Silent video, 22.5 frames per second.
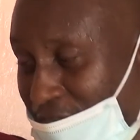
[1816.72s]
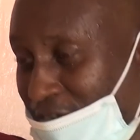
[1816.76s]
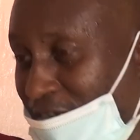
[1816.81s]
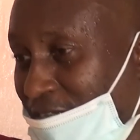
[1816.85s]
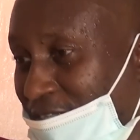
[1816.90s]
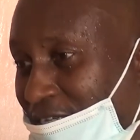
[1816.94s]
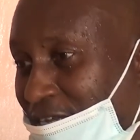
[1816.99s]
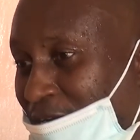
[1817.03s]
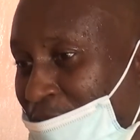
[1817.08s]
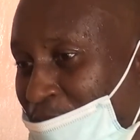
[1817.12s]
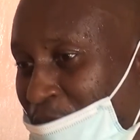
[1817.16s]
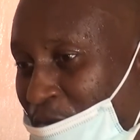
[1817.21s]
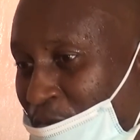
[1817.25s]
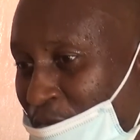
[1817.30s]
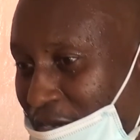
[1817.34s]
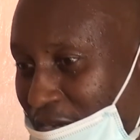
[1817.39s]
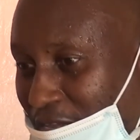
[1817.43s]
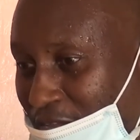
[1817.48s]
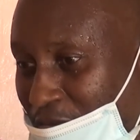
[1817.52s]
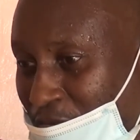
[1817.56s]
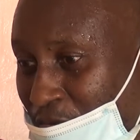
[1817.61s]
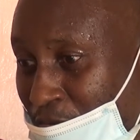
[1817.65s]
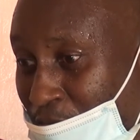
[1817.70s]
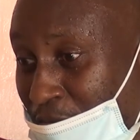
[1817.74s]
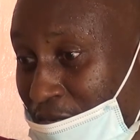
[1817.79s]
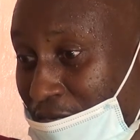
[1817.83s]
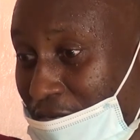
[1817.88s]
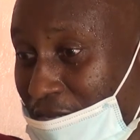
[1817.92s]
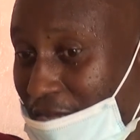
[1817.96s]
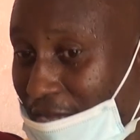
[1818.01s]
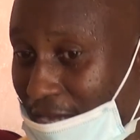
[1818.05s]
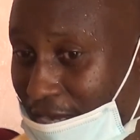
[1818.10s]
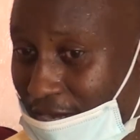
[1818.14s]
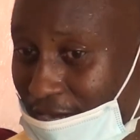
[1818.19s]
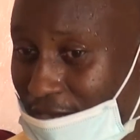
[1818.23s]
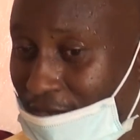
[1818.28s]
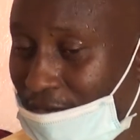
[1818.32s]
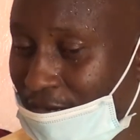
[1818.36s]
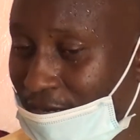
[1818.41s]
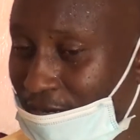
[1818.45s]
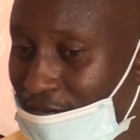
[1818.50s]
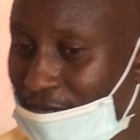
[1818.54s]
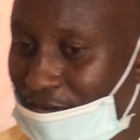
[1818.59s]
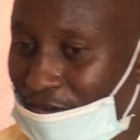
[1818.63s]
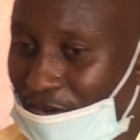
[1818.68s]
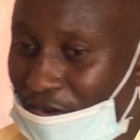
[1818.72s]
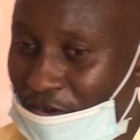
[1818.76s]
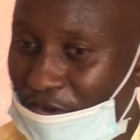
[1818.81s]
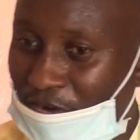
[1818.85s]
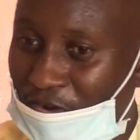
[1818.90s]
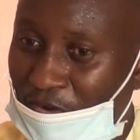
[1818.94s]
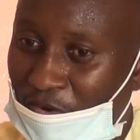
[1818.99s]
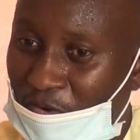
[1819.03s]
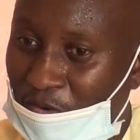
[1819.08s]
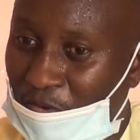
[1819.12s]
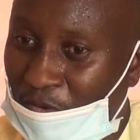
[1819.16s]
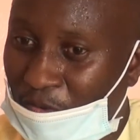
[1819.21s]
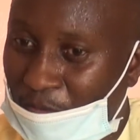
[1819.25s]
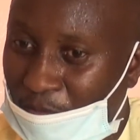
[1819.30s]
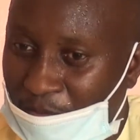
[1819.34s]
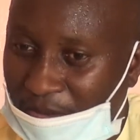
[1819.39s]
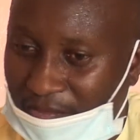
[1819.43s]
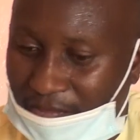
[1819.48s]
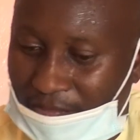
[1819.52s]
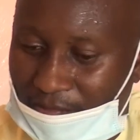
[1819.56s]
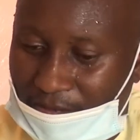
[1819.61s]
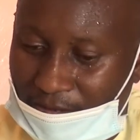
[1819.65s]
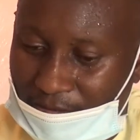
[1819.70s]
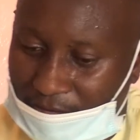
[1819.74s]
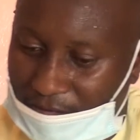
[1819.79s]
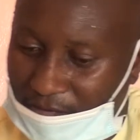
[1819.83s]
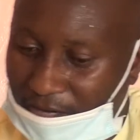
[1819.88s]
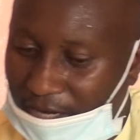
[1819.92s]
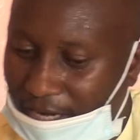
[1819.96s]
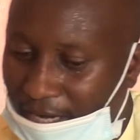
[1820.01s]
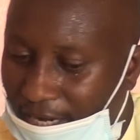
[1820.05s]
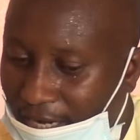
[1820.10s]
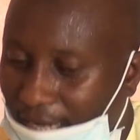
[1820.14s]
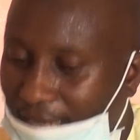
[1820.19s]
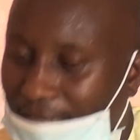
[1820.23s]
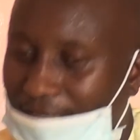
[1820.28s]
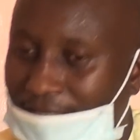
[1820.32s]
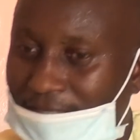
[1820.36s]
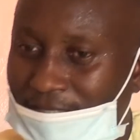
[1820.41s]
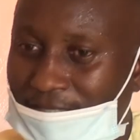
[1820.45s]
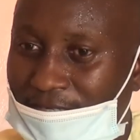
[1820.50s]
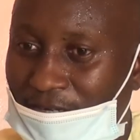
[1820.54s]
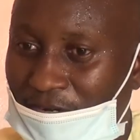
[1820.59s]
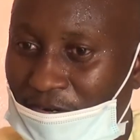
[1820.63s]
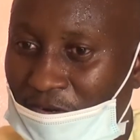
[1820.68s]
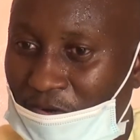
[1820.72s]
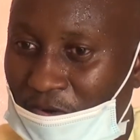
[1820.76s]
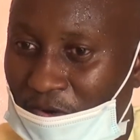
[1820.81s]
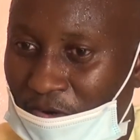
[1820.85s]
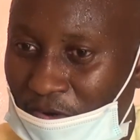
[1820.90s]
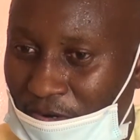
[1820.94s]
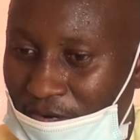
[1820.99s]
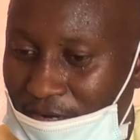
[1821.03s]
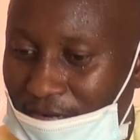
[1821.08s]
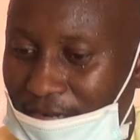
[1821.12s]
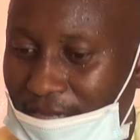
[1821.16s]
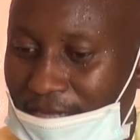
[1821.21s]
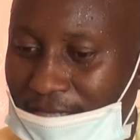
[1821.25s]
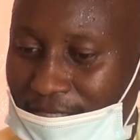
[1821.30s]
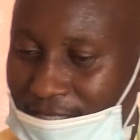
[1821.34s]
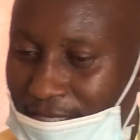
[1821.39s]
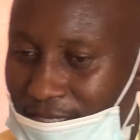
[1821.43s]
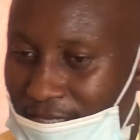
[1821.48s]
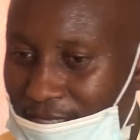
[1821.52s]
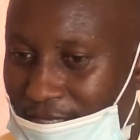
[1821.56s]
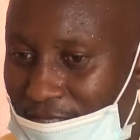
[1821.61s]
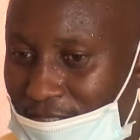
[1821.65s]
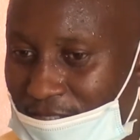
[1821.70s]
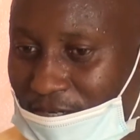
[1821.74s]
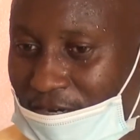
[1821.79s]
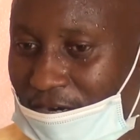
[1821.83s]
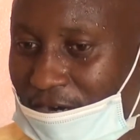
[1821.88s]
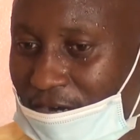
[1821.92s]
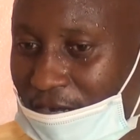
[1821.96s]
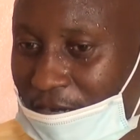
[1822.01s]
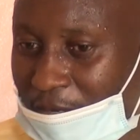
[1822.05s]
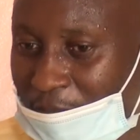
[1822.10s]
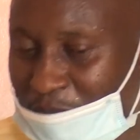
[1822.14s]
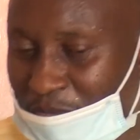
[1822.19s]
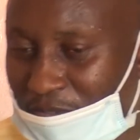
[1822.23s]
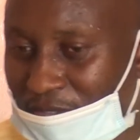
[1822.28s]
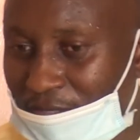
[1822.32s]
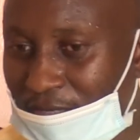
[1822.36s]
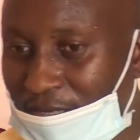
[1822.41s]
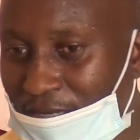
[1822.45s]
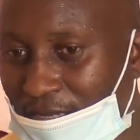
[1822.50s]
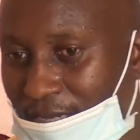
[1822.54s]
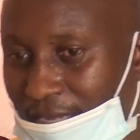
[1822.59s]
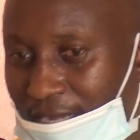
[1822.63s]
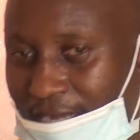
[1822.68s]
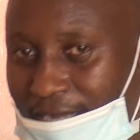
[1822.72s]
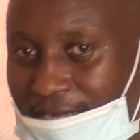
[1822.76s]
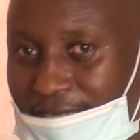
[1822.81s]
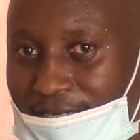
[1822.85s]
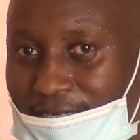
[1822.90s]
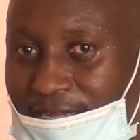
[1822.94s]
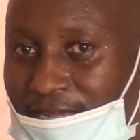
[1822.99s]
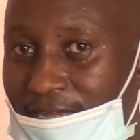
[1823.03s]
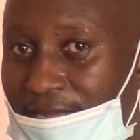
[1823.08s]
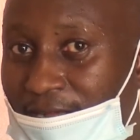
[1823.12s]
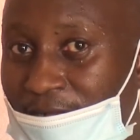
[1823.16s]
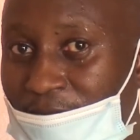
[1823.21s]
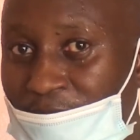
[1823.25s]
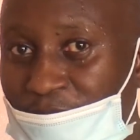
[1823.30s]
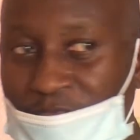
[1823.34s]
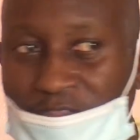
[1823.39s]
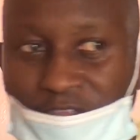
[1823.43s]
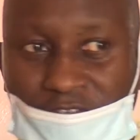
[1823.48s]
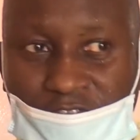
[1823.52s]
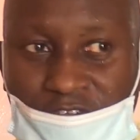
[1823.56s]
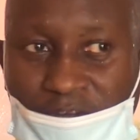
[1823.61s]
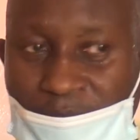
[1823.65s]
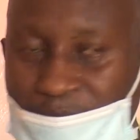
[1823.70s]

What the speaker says: example, when he would be there, you know, picking grass, you know, organizing his crops, and some